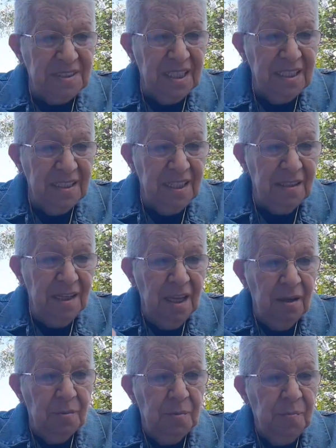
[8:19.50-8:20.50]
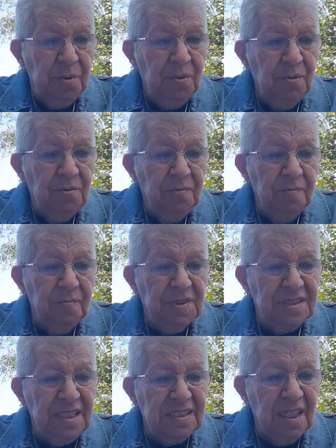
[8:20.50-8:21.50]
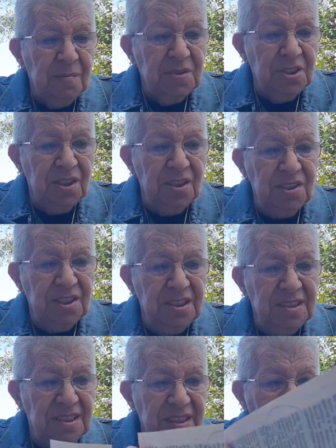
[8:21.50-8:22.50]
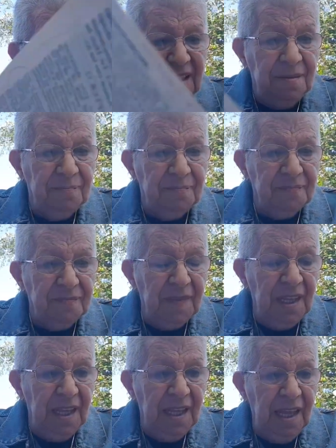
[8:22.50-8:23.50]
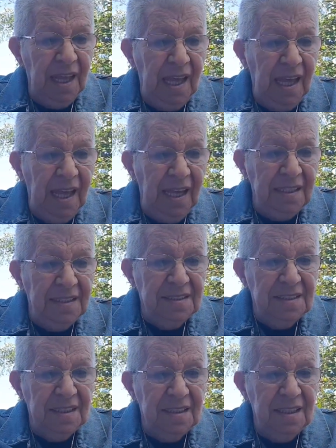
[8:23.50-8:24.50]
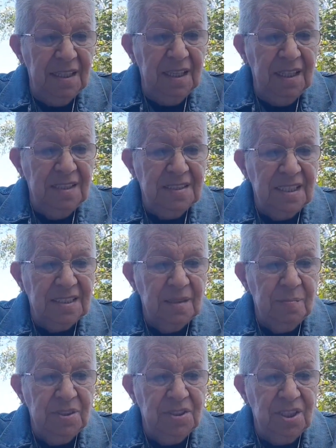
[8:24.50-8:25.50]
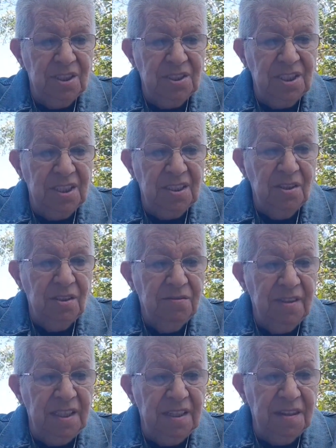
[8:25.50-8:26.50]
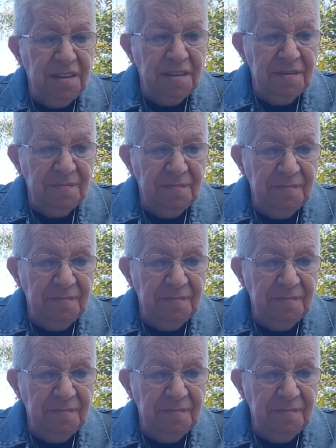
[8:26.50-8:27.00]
taken out. Well, Paul set up churches, didn't he? And he set up a church in Corinth,